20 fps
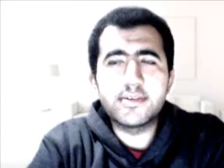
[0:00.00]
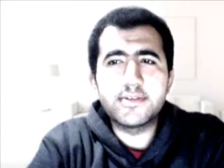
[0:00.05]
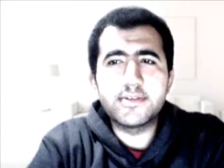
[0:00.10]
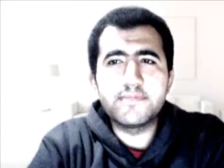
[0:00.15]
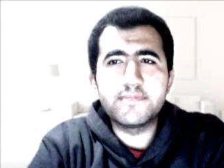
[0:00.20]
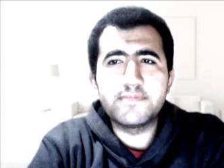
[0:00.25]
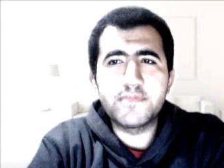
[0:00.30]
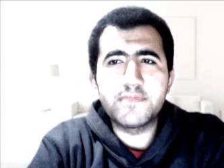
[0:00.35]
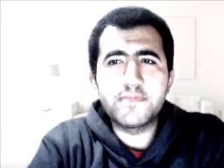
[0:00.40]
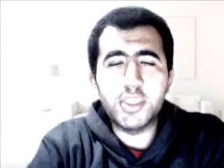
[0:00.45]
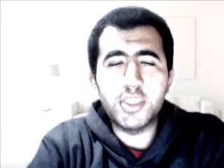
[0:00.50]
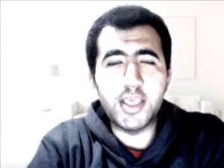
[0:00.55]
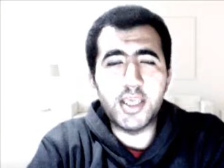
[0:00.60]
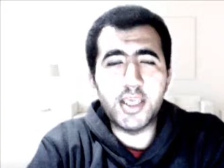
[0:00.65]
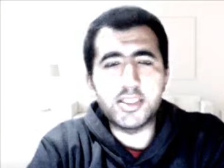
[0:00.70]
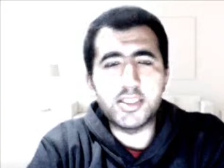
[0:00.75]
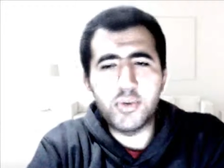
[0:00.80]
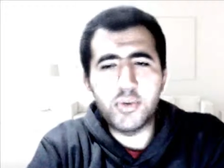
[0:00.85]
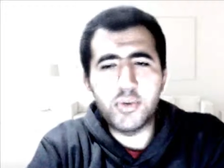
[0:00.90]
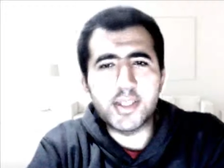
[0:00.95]
Yes, you
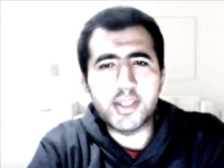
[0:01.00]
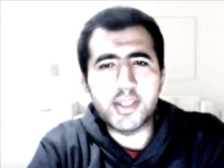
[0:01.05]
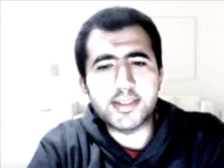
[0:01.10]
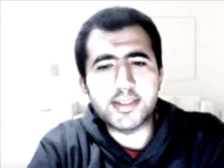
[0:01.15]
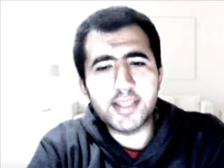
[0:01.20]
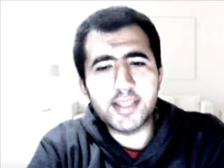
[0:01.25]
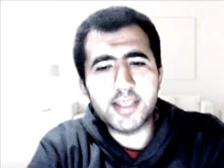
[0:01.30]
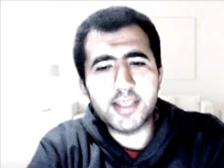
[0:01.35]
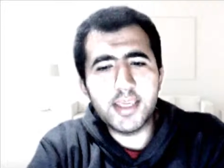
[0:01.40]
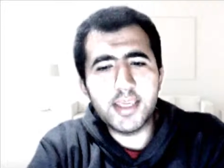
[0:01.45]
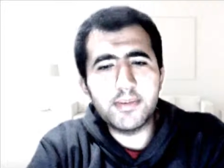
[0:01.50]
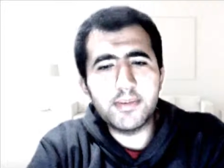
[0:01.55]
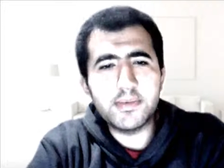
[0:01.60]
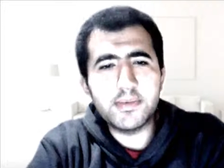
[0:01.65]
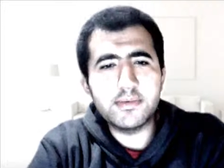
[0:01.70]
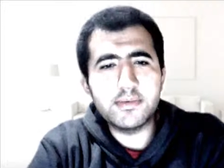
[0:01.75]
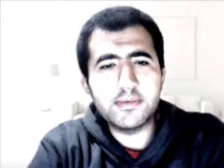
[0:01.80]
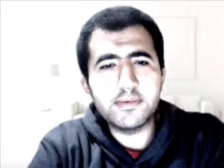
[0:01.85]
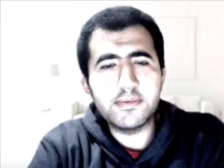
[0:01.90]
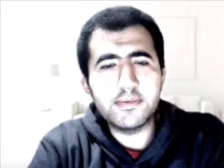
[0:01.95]
want to sleep,
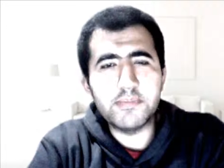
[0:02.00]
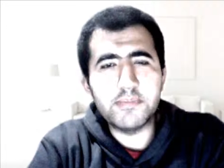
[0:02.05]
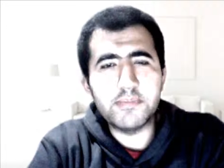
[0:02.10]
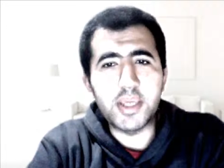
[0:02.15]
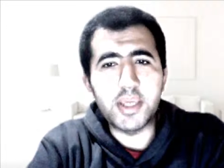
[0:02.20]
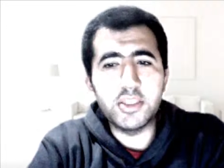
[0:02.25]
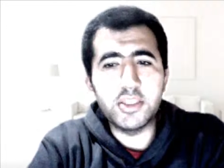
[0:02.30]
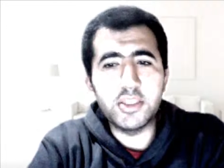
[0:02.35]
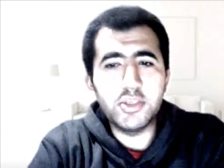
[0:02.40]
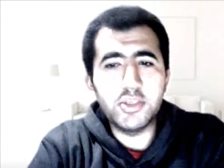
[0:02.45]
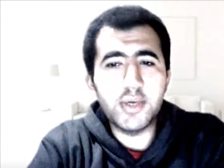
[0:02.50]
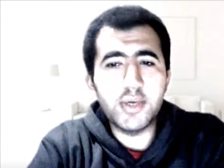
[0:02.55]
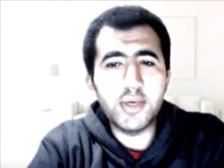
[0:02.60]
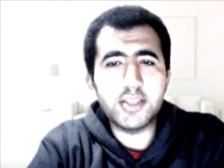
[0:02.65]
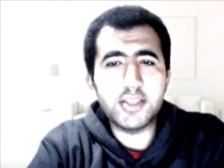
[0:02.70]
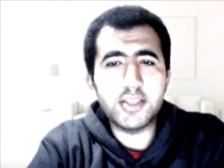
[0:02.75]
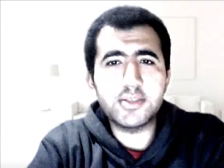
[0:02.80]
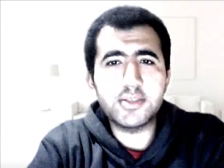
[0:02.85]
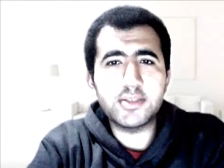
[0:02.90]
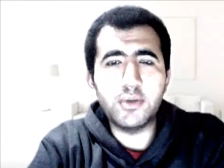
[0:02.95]
but you do it
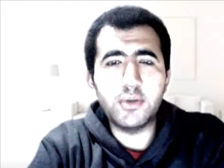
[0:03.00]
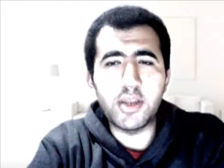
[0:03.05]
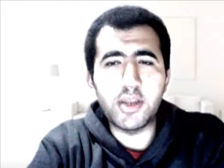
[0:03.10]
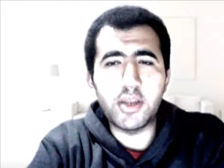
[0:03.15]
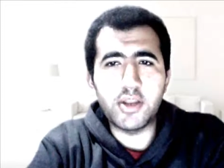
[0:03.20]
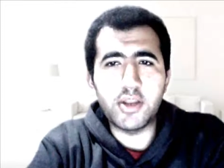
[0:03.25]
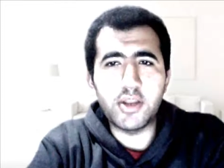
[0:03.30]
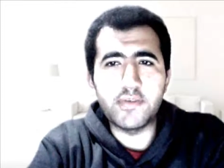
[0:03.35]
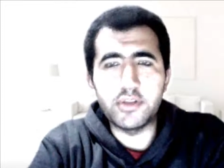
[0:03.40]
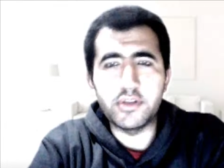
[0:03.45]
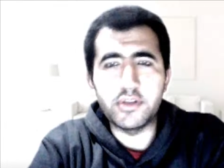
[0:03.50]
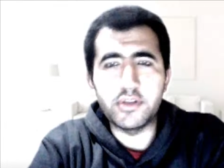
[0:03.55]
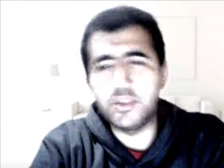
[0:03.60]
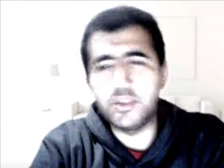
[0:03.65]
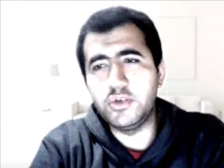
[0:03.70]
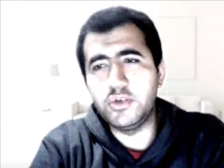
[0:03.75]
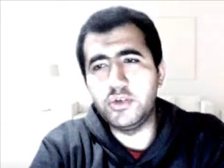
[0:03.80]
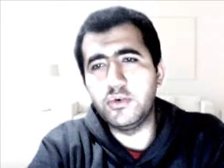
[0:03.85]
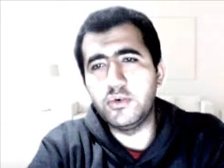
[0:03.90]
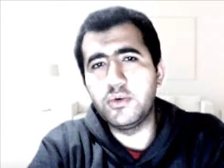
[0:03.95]
without effort.
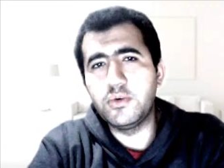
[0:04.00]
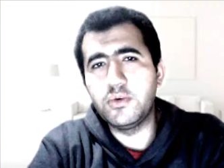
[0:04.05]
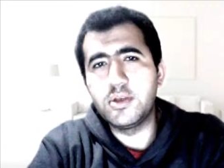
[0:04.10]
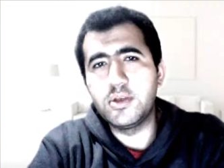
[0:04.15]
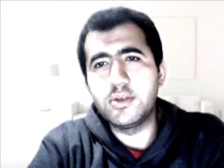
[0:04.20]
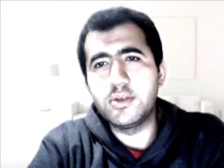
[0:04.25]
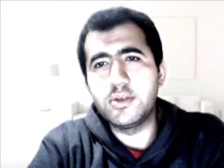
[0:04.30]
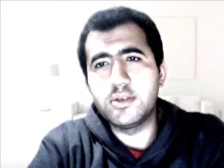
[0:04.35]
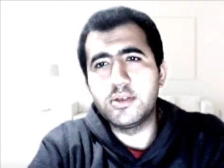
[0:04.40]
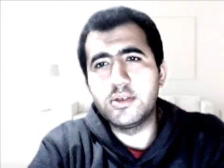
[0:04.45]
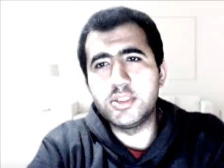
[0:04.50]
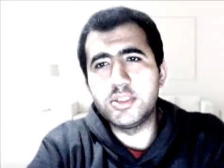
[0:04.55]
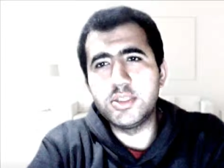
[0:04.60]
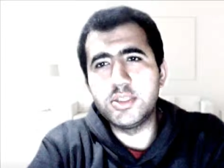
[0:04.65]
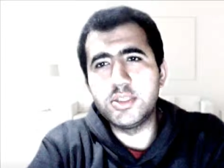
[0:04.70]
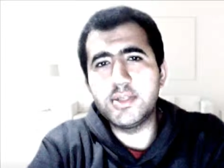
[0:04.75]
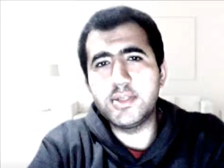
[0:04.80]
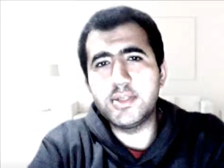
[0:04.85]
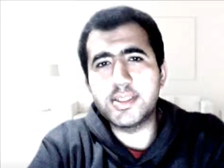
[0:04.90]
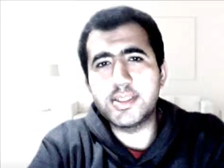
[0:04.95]
You do the
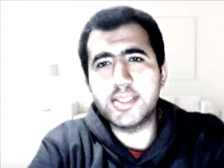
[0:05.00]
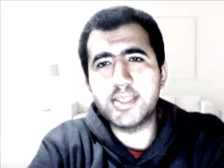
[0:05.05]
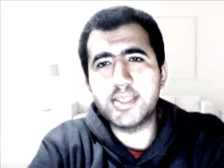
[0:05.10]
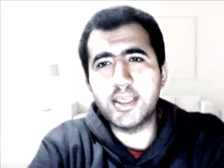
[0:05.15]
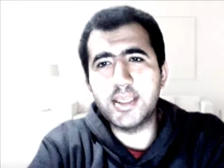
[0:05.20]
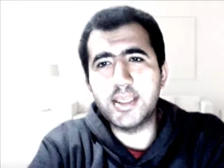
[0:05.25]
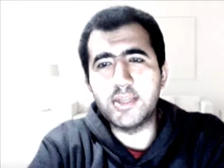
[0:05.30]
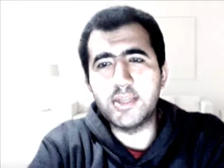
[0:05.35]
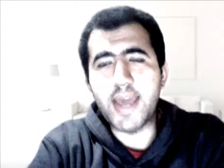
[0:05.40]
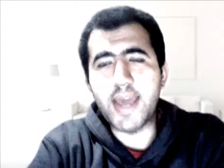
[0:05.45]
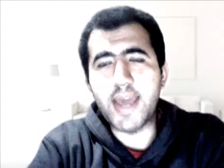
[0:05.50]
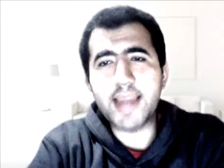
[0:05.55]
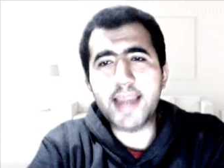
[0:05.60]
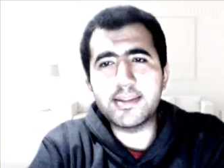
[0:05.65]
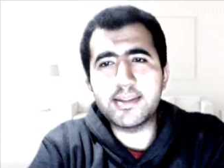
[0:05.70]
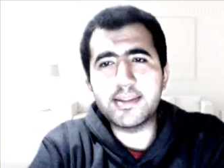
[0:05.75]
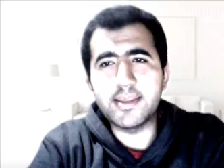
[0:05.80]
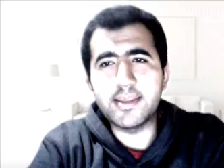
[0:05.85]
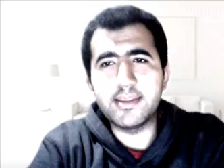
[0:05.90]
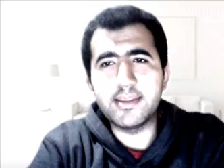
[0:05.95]
scene, you act
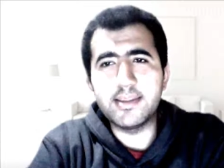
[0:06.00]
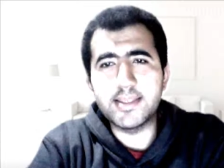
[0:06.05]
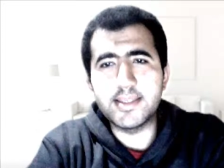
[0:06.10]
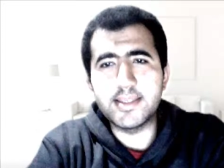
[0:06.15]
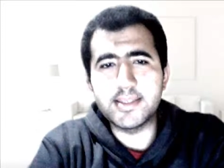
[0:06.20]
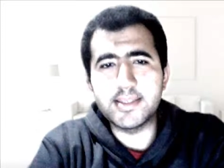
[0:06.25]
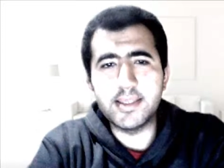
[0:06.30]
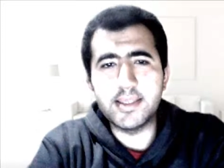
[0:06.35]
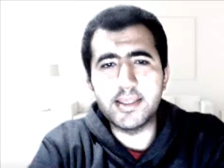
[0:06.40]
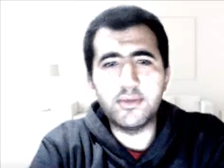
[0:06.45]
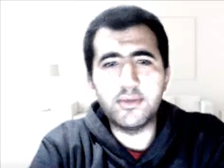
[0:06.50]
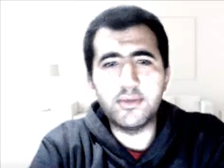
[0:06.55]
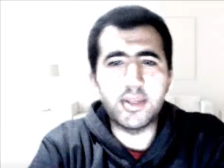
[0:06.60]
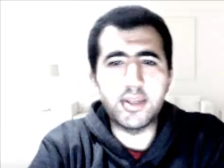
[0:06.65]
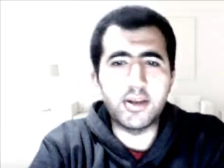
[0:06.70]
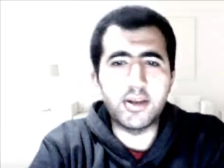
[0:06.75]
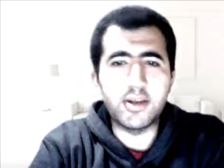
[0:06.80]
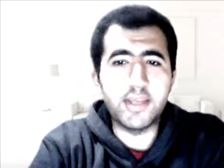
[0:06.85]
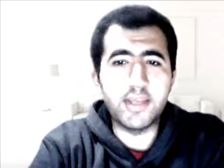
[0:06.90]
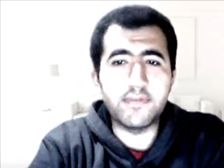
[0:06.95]
the scene without effort,